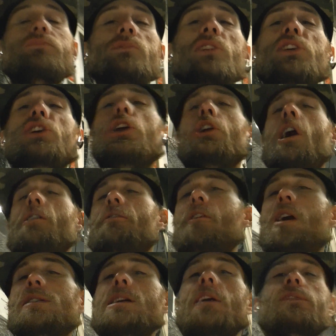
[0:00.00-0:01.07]
You don't know how
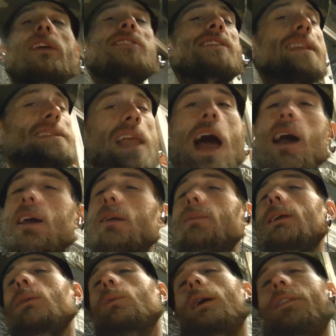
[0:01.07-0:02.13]
fucked up that shit's not gonna be
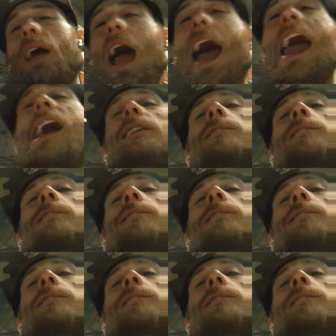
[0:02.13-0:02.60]
in a way that I had